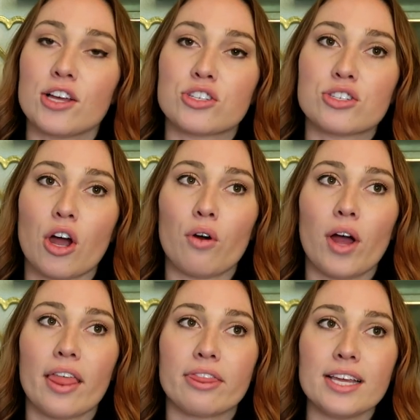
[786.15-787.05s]

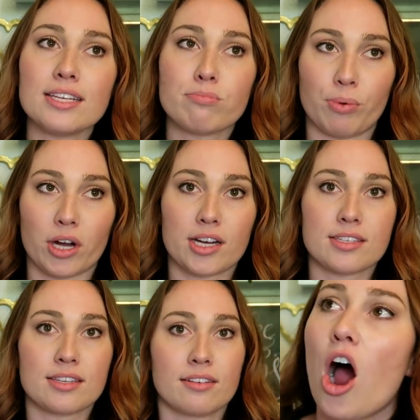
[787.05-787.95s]
So these
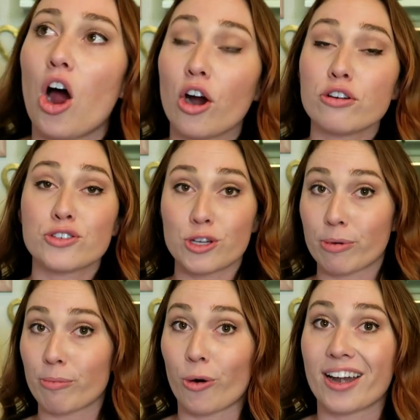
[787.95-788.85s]
books are
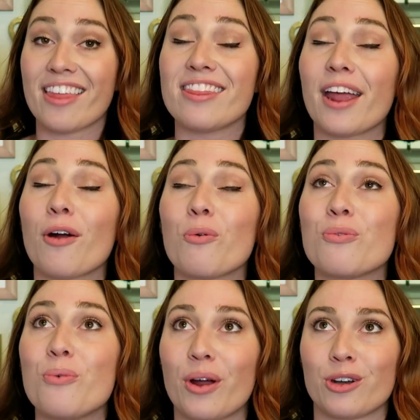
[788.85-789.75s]
super important, and they are
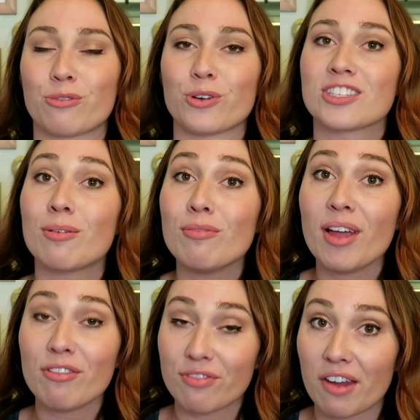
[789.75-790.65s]
wonderful. Some of
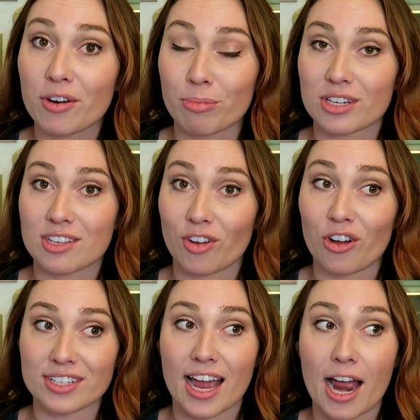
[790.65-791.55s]
my favorite books of
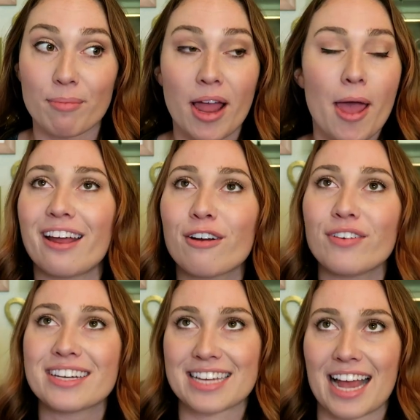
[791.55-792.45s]
all time. They are
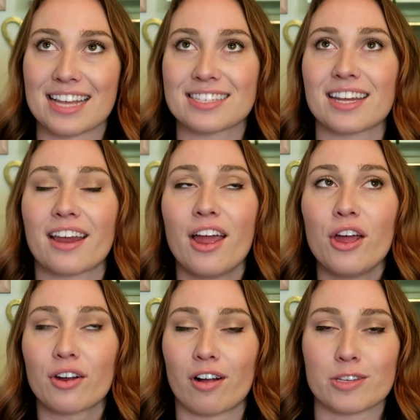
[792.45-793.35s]
fantastic
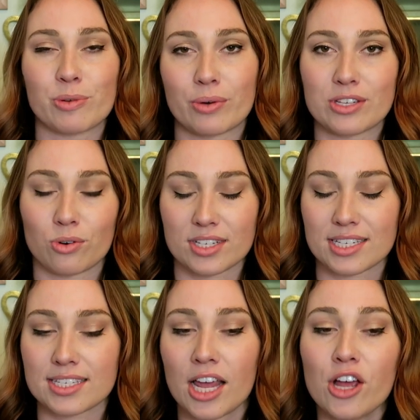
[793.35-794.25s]
gospel
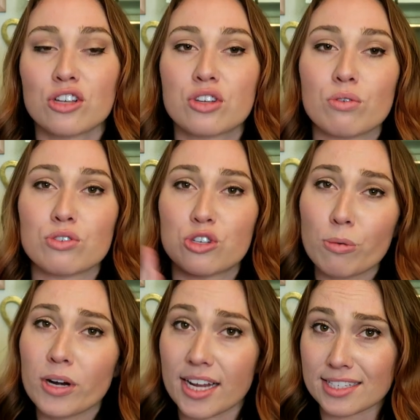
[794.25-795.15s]
resources. So
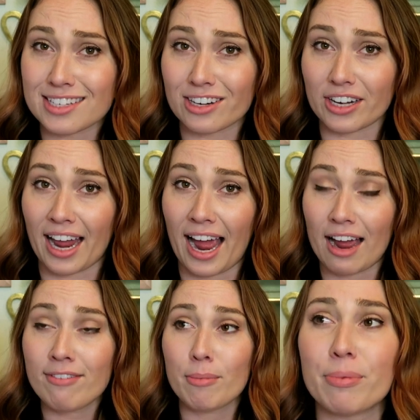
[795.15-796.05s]
super necessary to
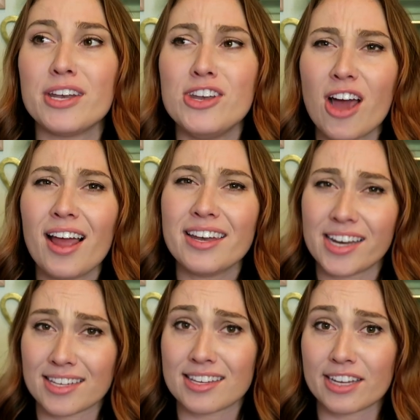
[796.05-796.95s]
have, but not
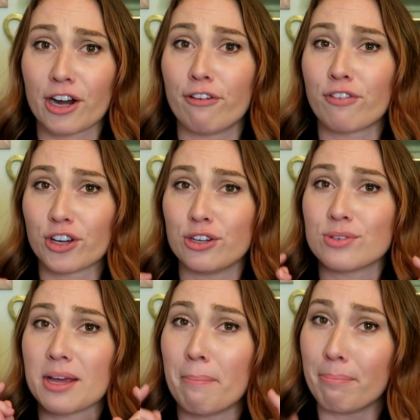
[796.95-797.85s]
necessary for you
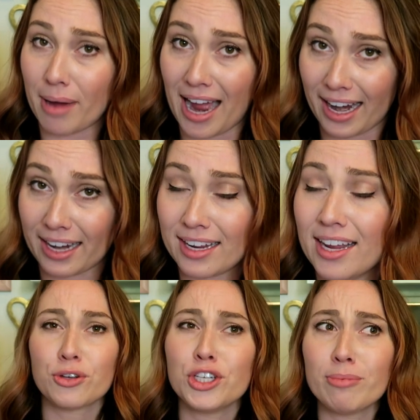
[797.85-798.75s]
to buy.
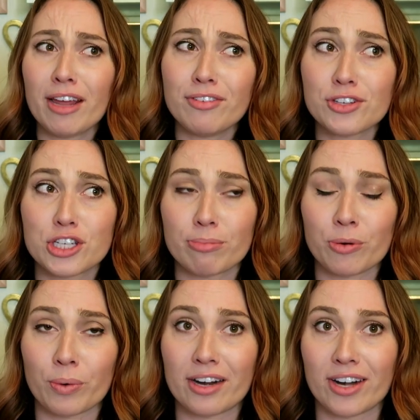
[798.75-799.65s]
So you might feel
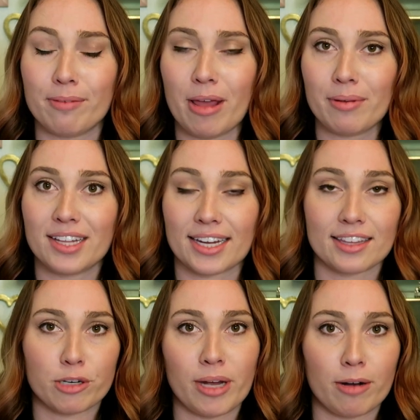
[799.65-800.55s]
super weird and maybe like a
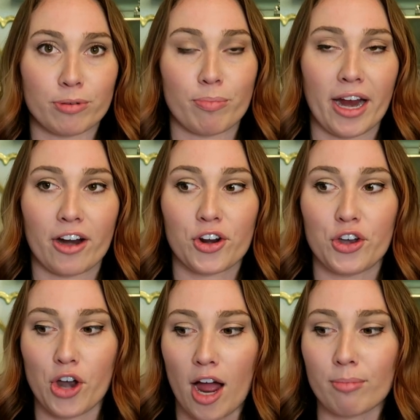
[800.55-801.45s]
little bit
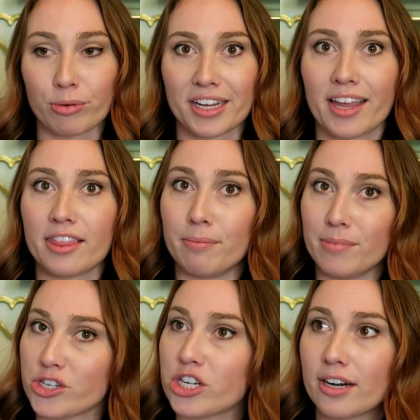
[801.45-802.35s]
unprepared not bringing the
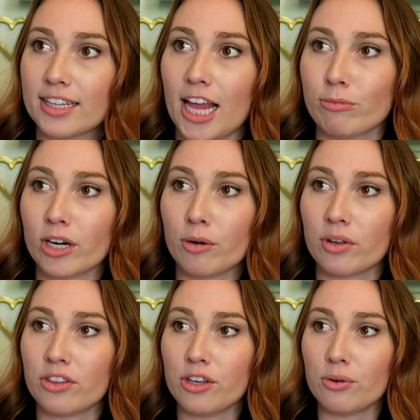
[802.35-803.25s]
missionary library
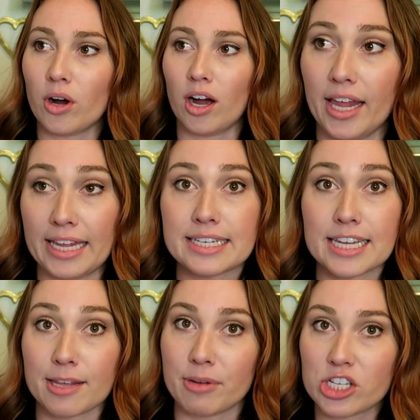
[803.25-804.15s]
with you
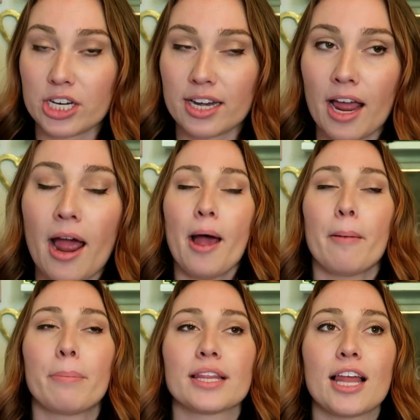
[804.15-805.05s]
into the mission,
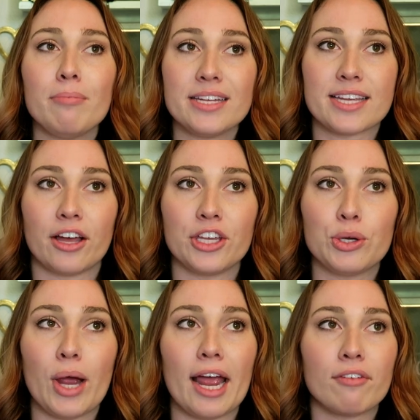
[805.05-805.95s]
but let me tell
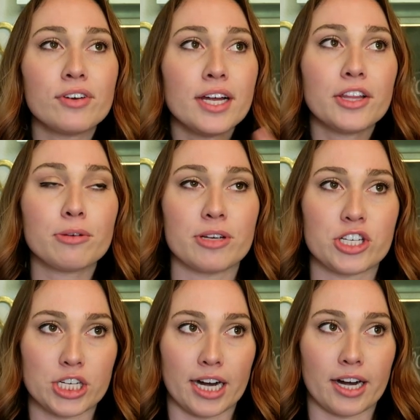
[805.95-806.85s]
you, every other
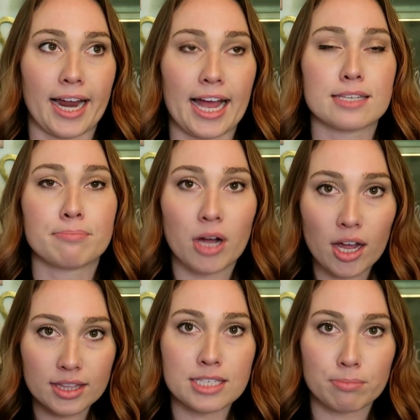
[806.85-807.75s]
missionary has
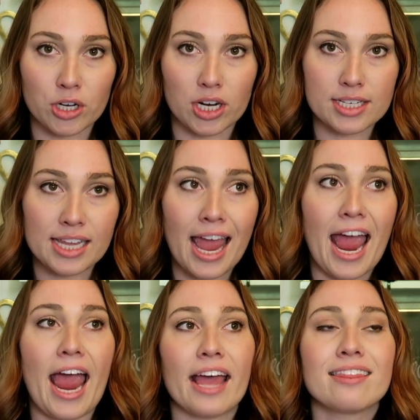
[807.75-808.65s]
bought these books
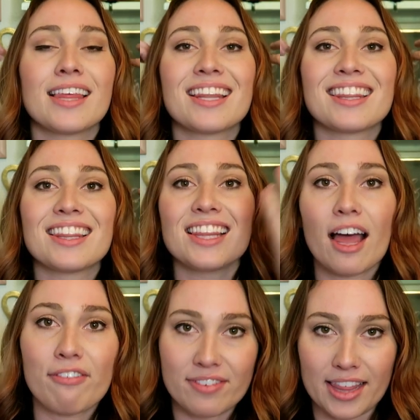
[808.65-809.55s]
and then
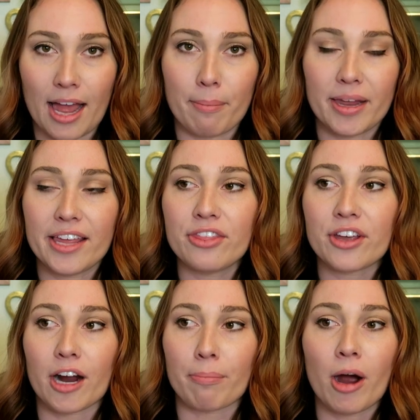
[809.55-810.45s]
left them in
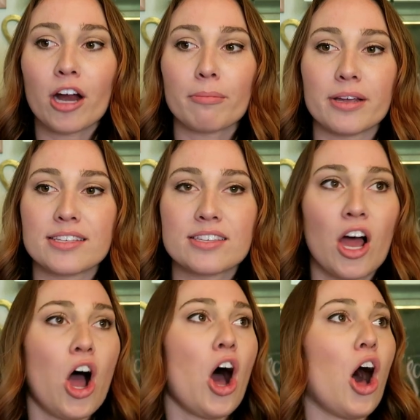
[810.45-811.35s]
their apartments
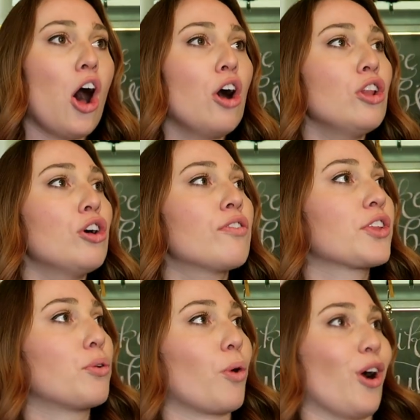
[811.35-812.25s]
all
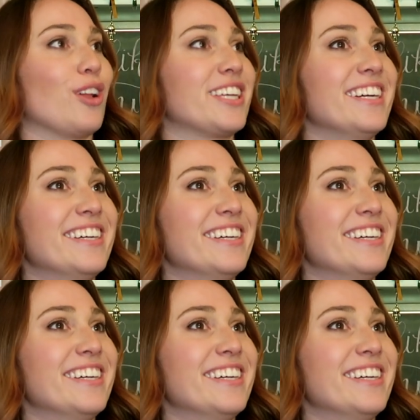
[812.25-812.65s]
over the world.